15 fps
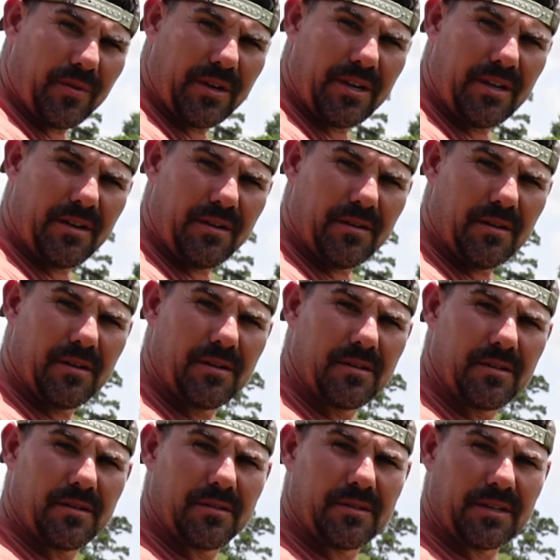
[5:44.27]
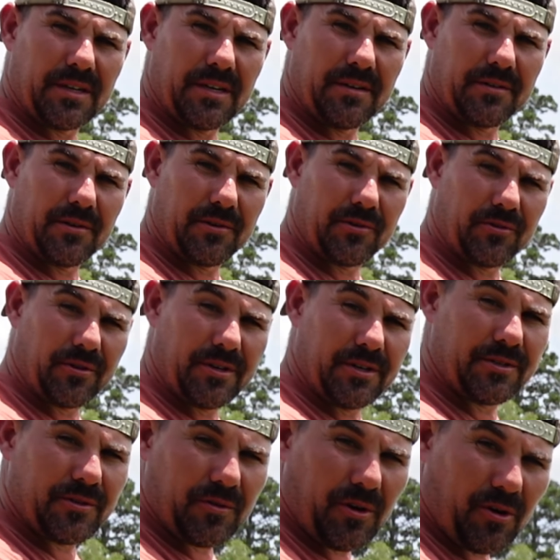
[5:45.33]
need to get into
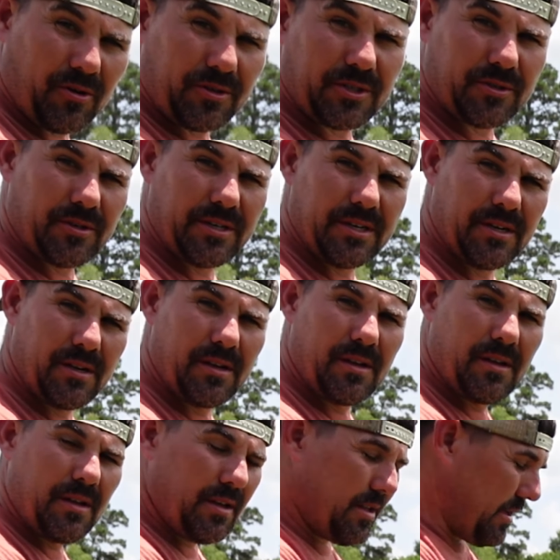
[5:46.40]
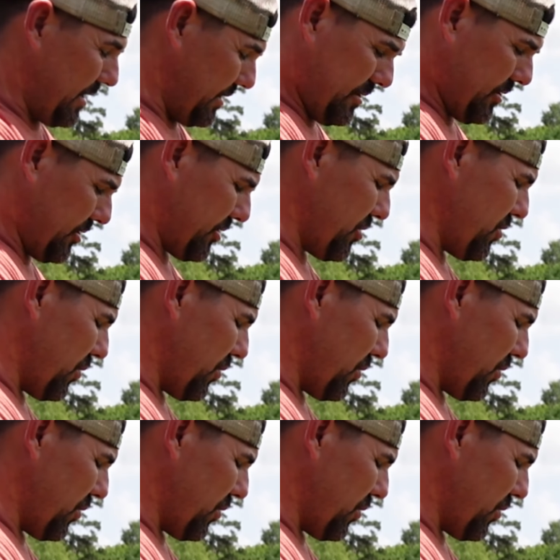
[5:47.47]
traditional archery and to shoot